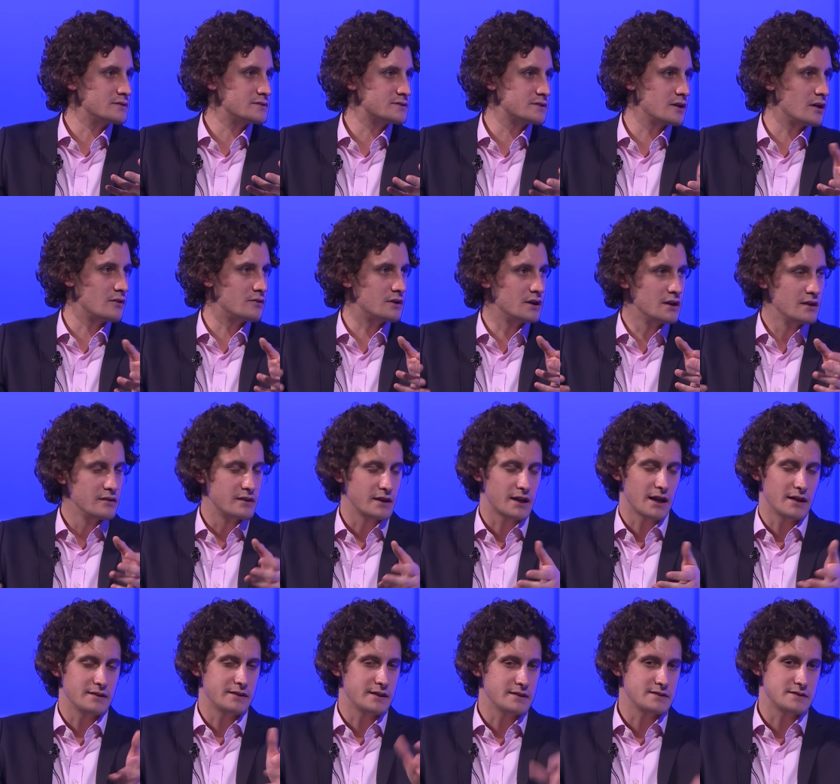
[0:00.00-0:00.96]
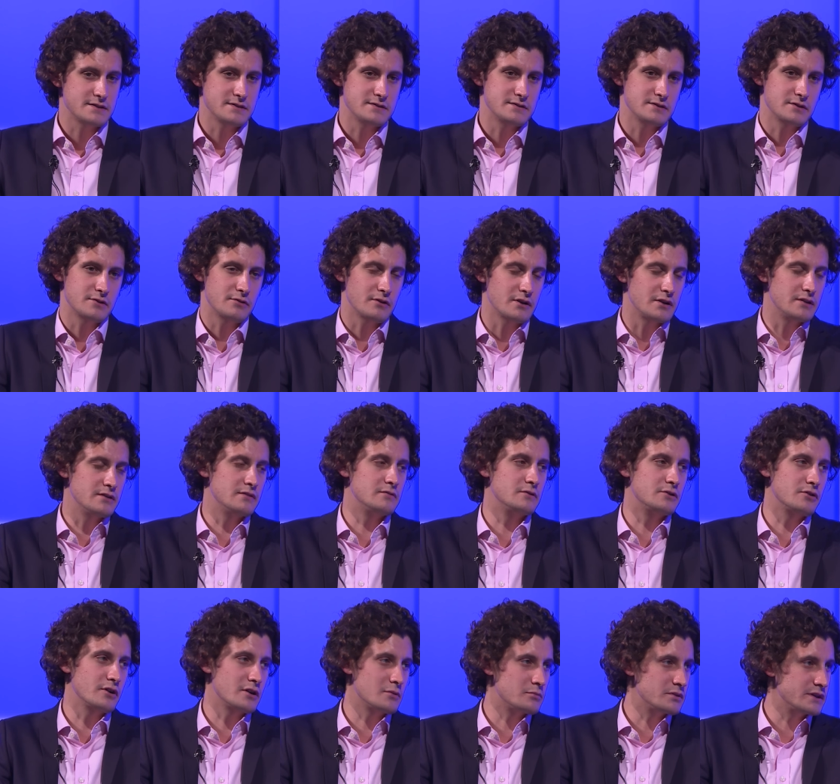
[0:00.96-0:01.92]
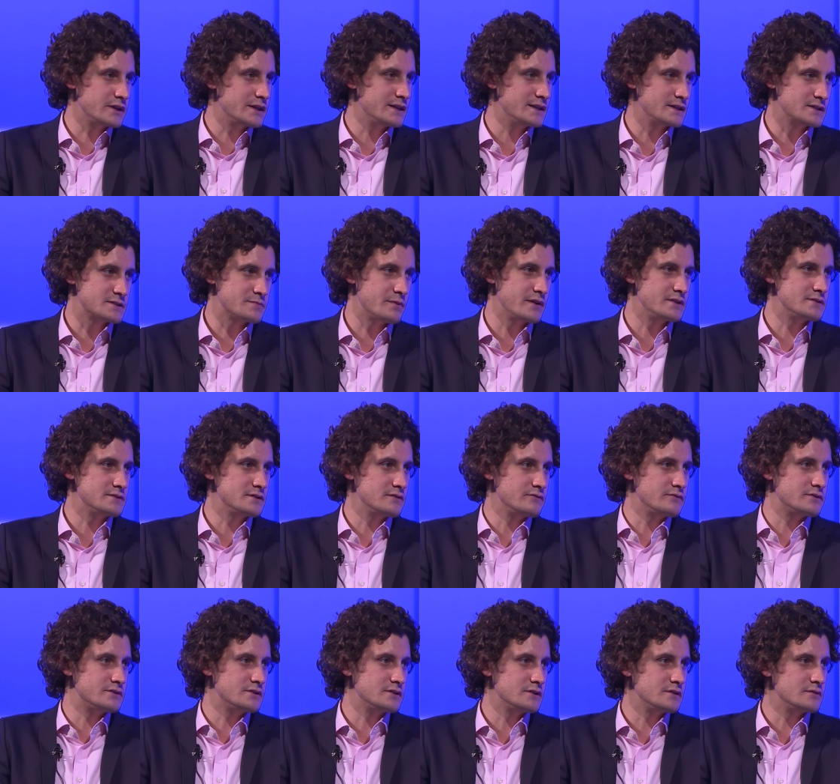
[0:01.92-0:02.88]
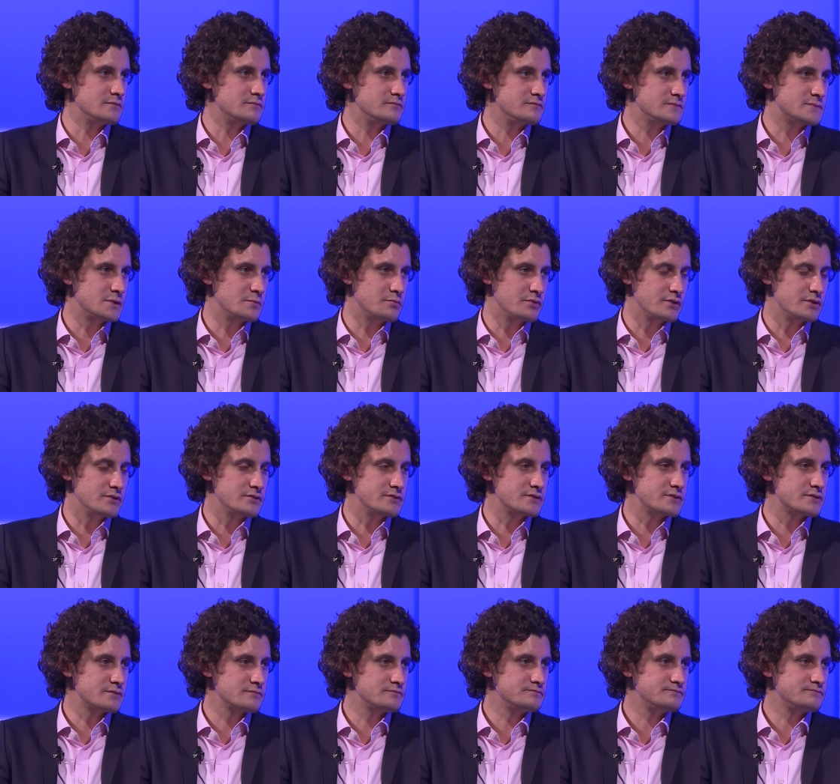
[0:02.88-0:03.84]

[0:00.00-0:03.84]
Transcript: So the content is incre incredibly inexpensive to, to produce.